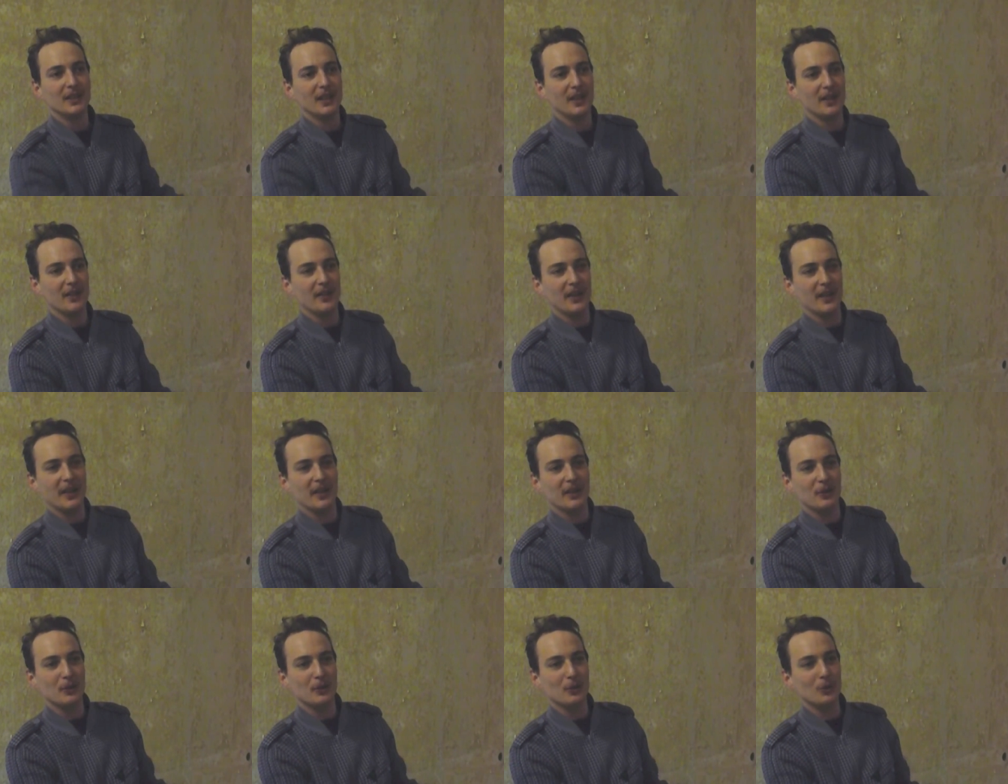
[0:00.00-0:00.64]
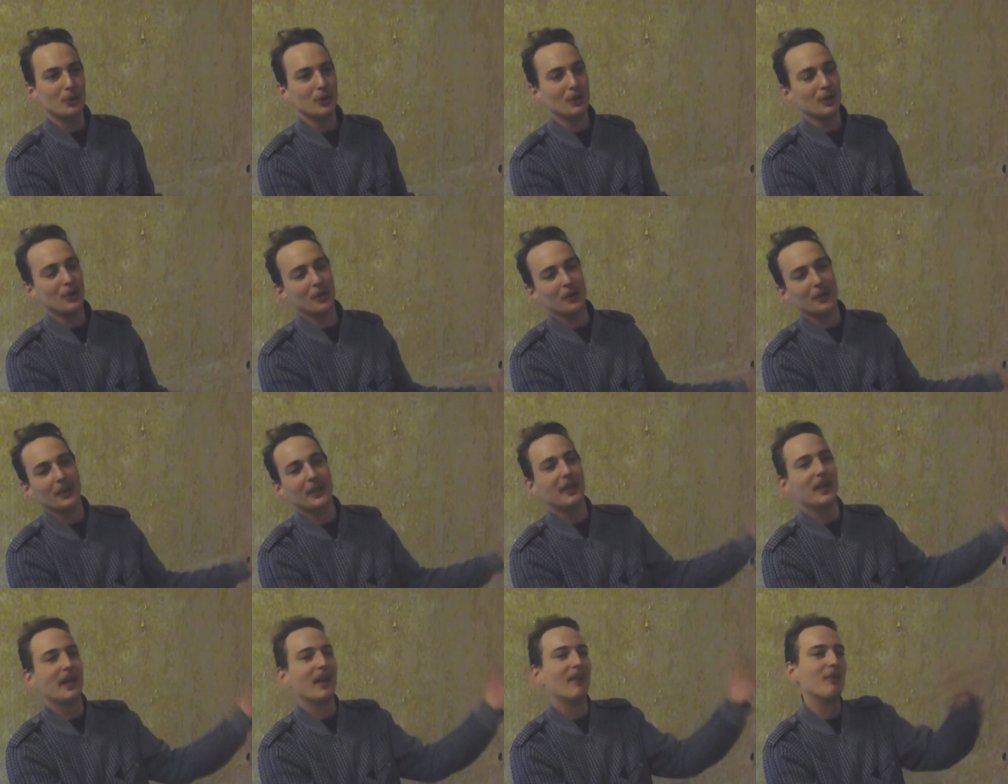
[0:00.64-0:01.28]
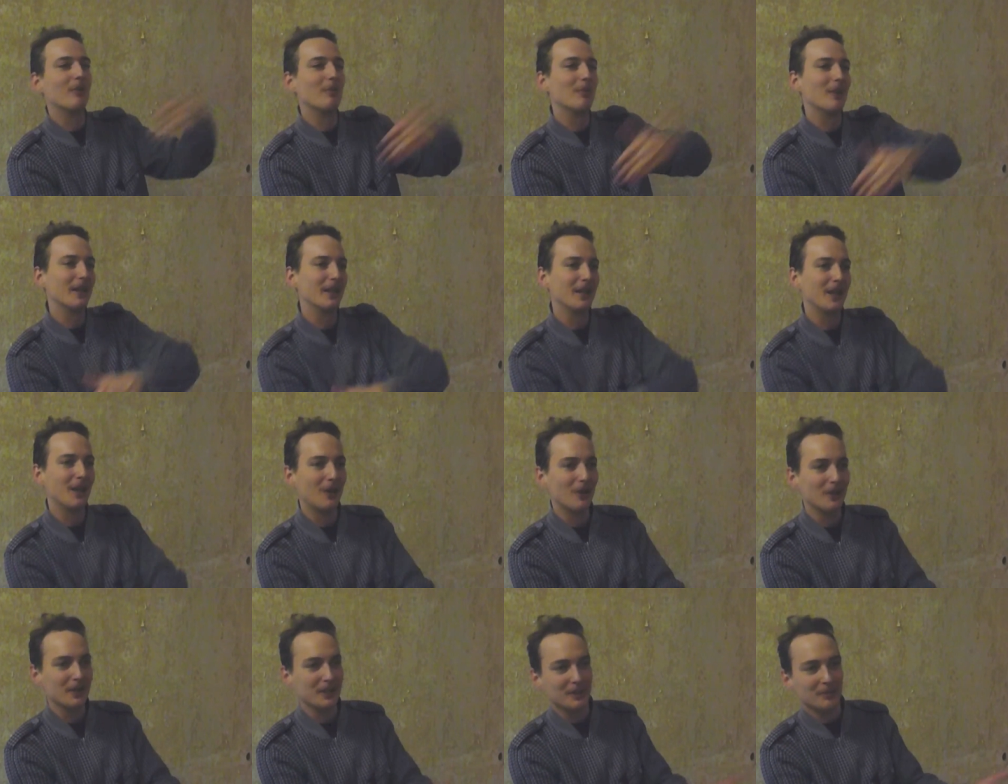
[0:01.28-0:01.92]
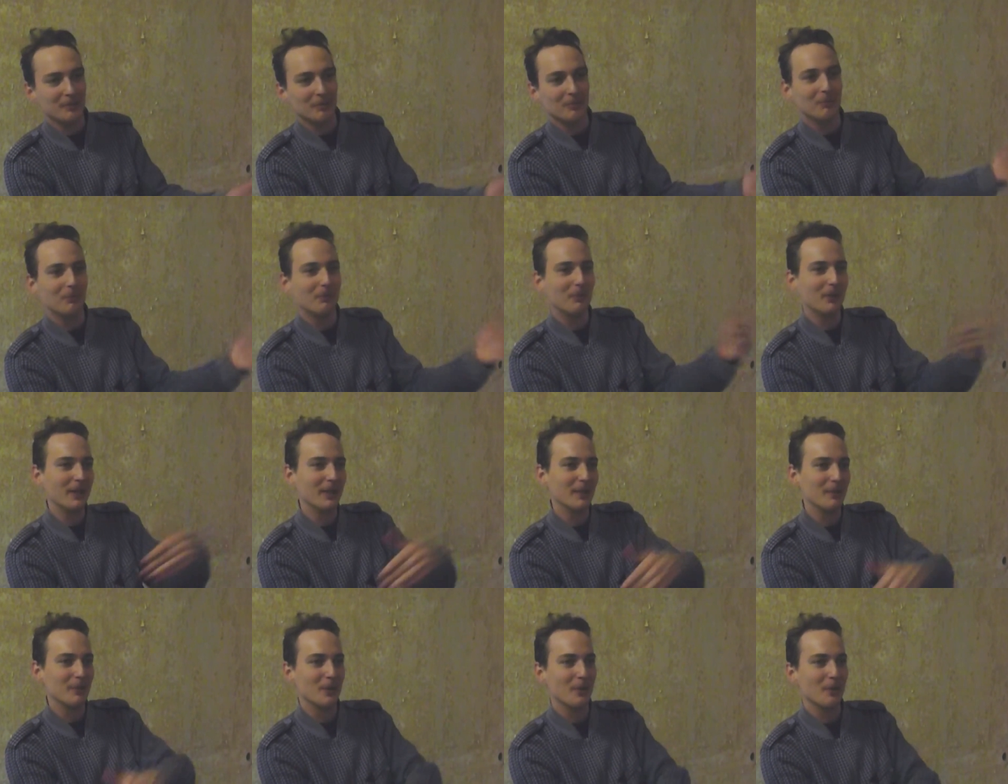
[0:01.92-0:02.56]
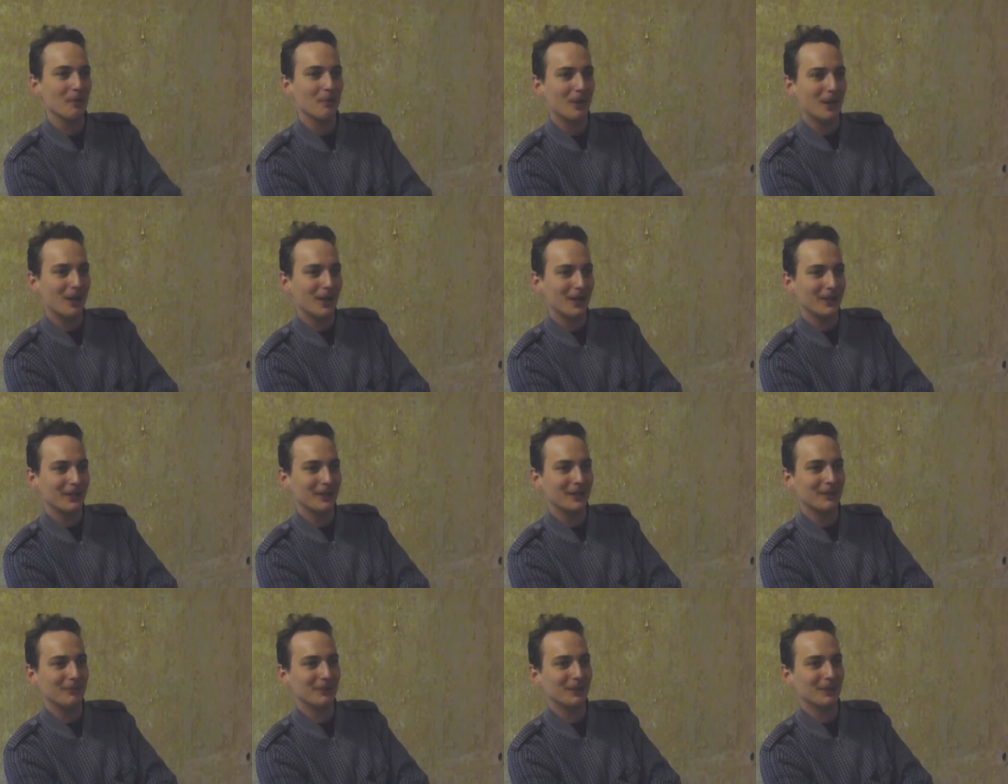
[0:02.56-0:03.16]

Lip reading: and then at 2 o'clock kick everybody out and bring them to the party.